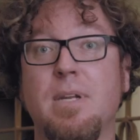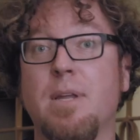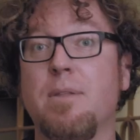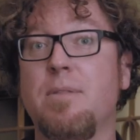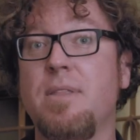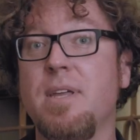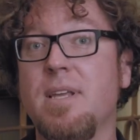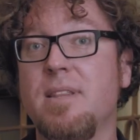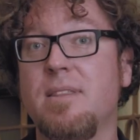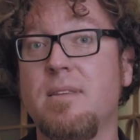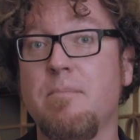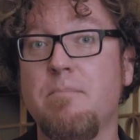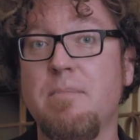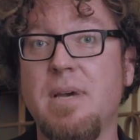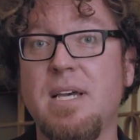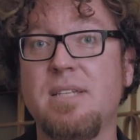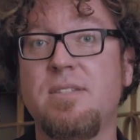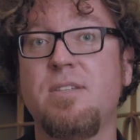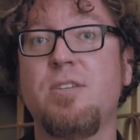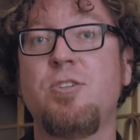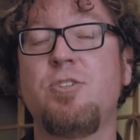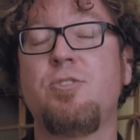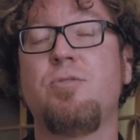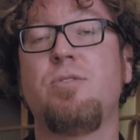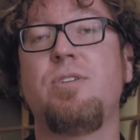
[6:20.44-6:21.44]
And I think the
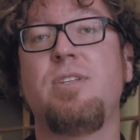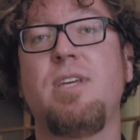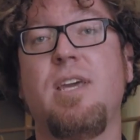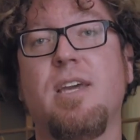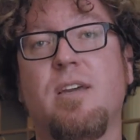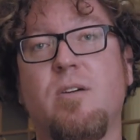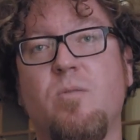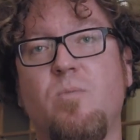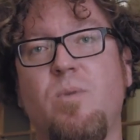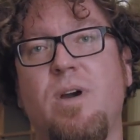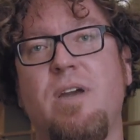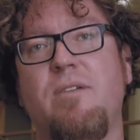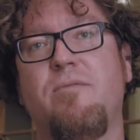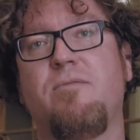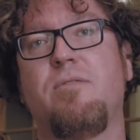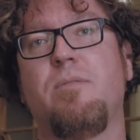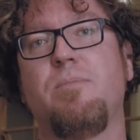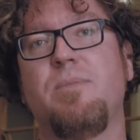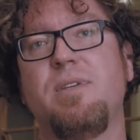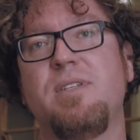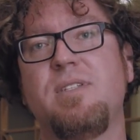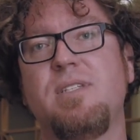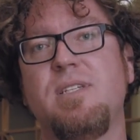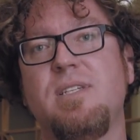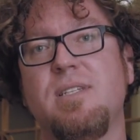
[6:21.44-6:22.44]
message to take away
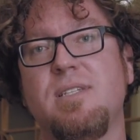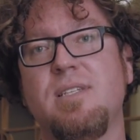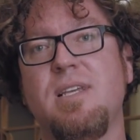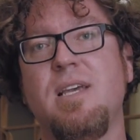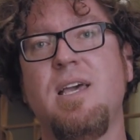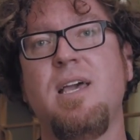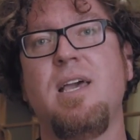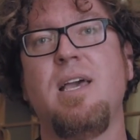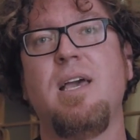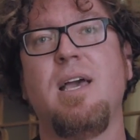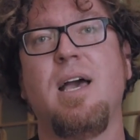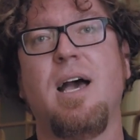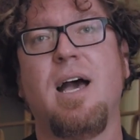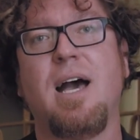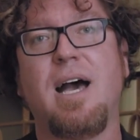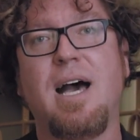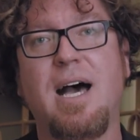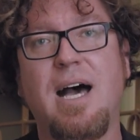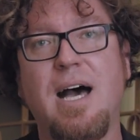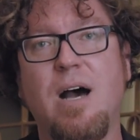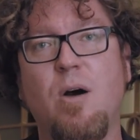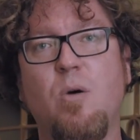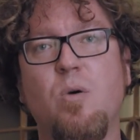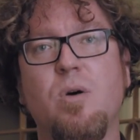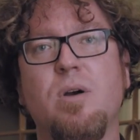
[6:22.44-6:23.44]
from this is
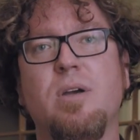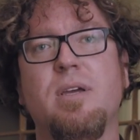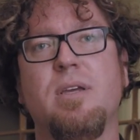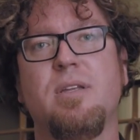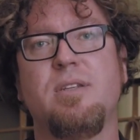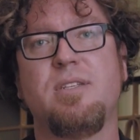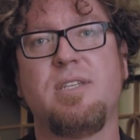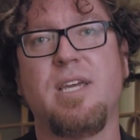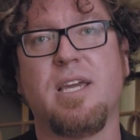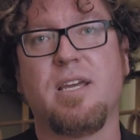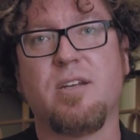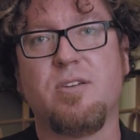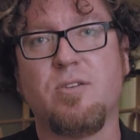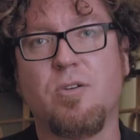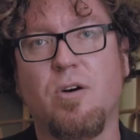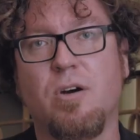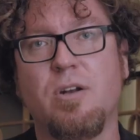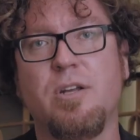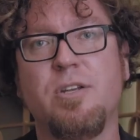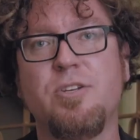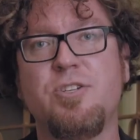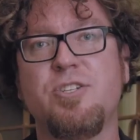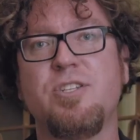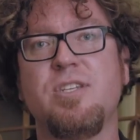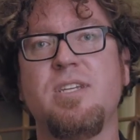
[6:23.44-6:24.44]
how
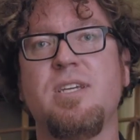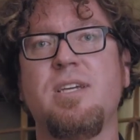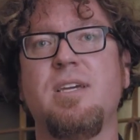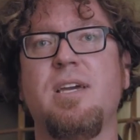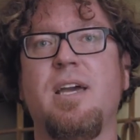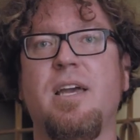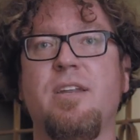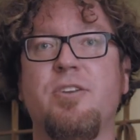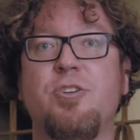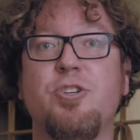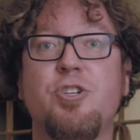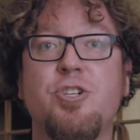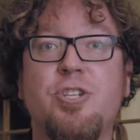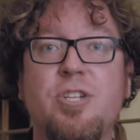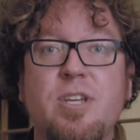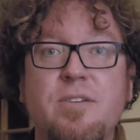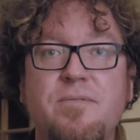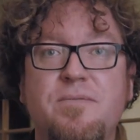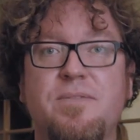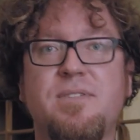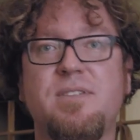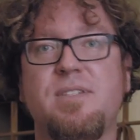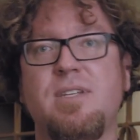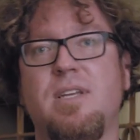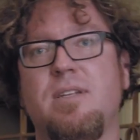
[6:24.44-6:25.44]
technology and
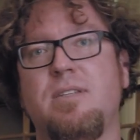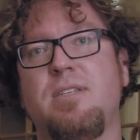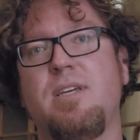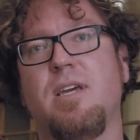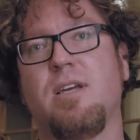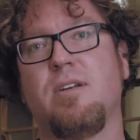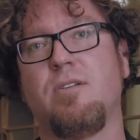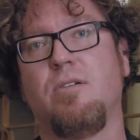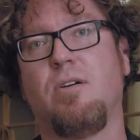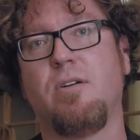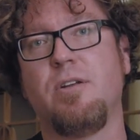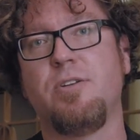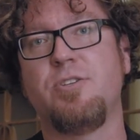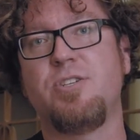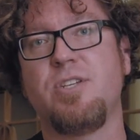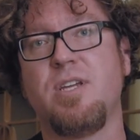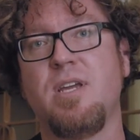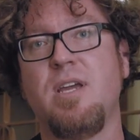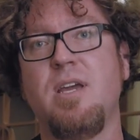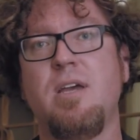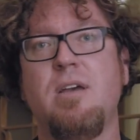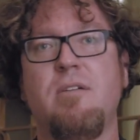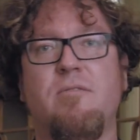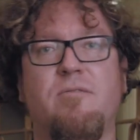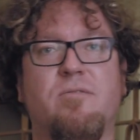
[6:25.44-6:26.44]
shifts in
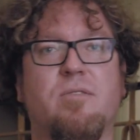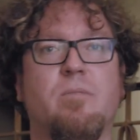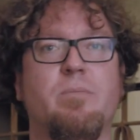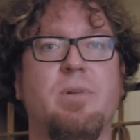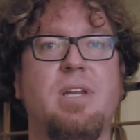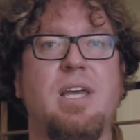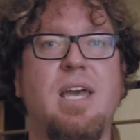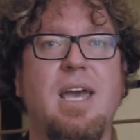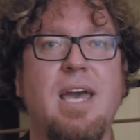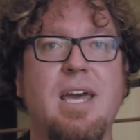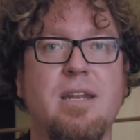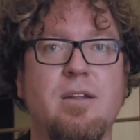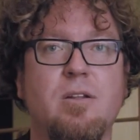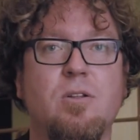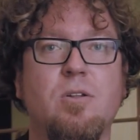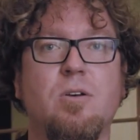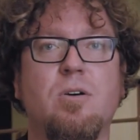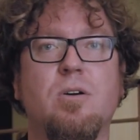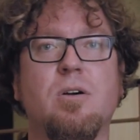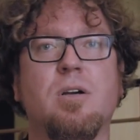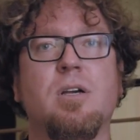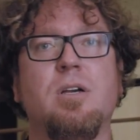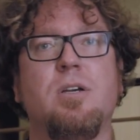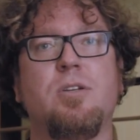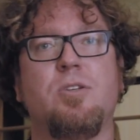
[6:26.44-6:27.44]
technology from an
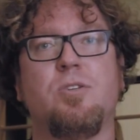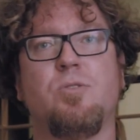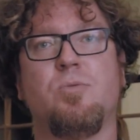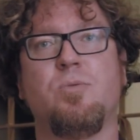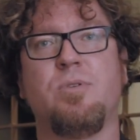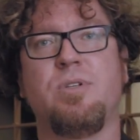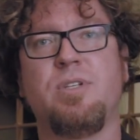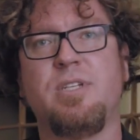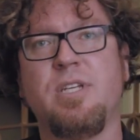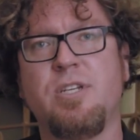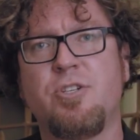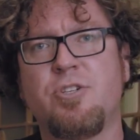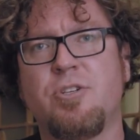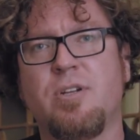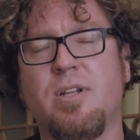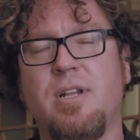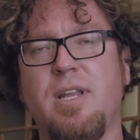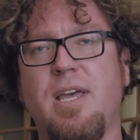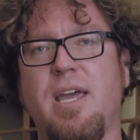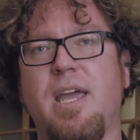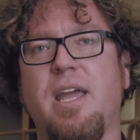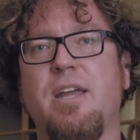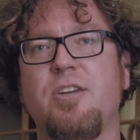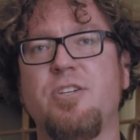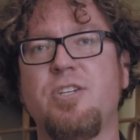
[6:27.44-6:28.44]
analog to a
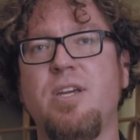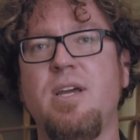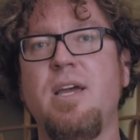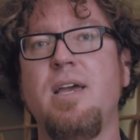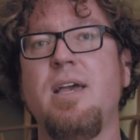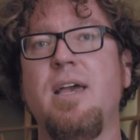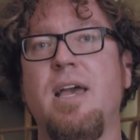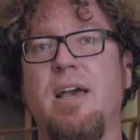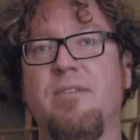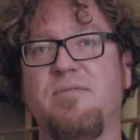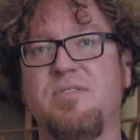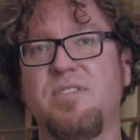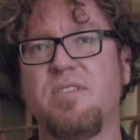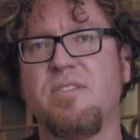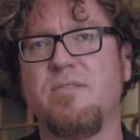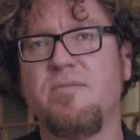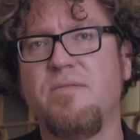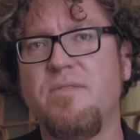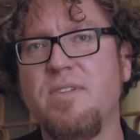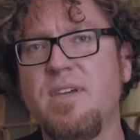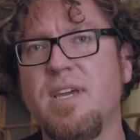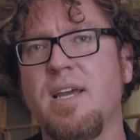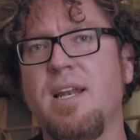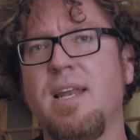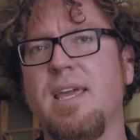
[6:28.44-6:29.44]
digital age have
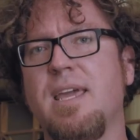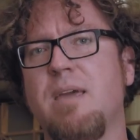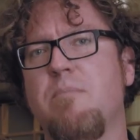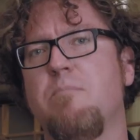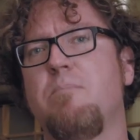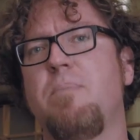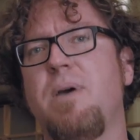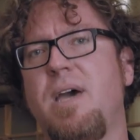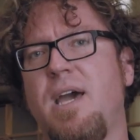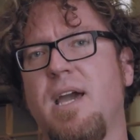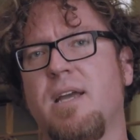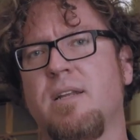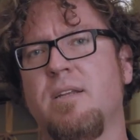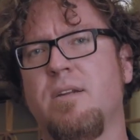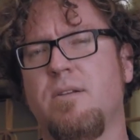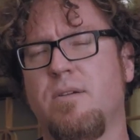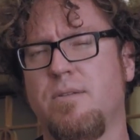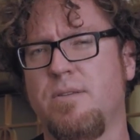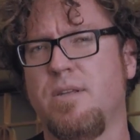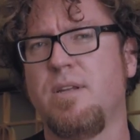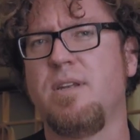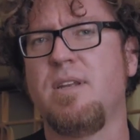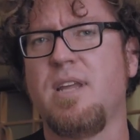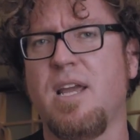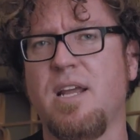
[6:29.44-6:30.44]
severely impacted
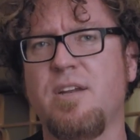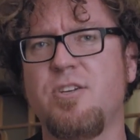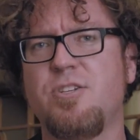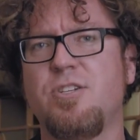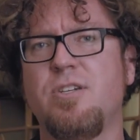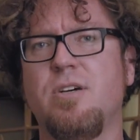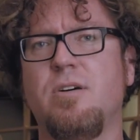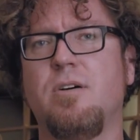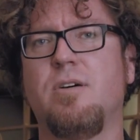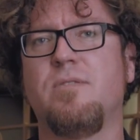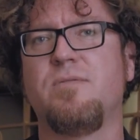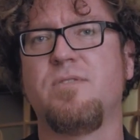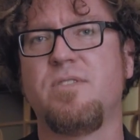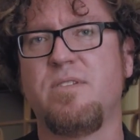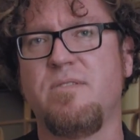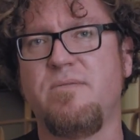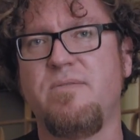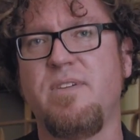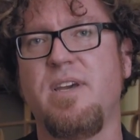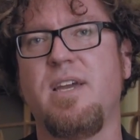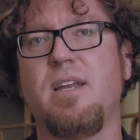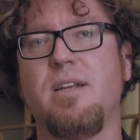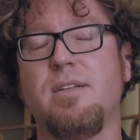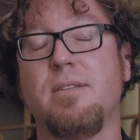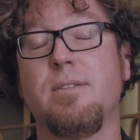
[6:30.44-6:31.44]
on the nature of
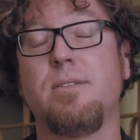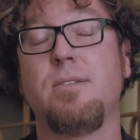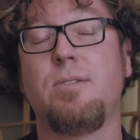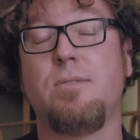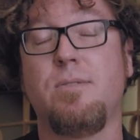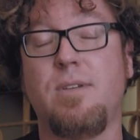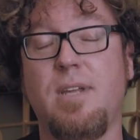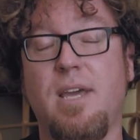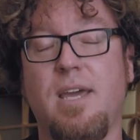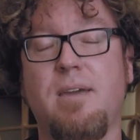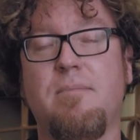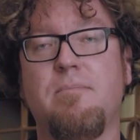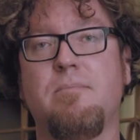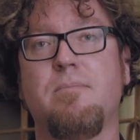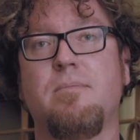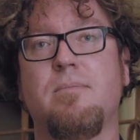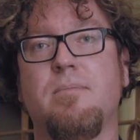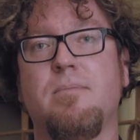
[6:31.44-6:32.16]
surveillance today.